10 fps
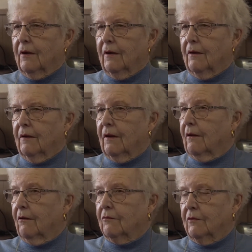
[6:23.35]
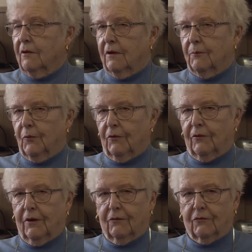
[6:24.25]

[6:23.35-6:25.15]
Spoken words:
and that house has burned down.